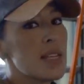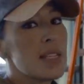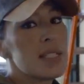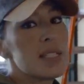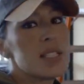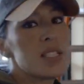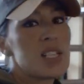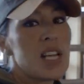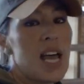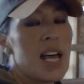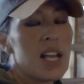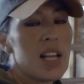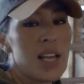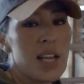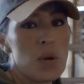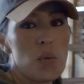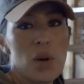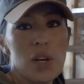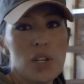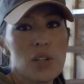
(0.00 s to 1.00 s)
this is kind of
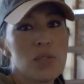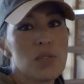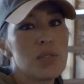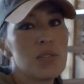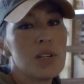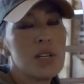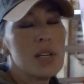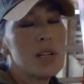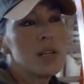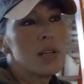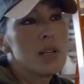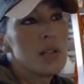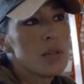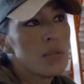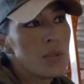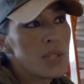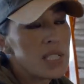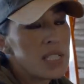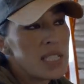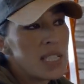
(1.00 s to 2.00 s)
like what you
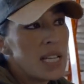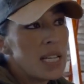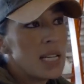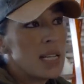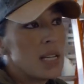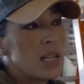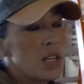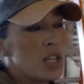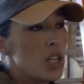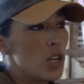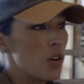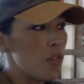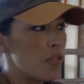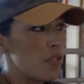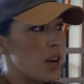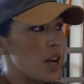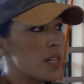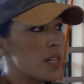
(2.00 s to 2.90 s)
would see, you know, for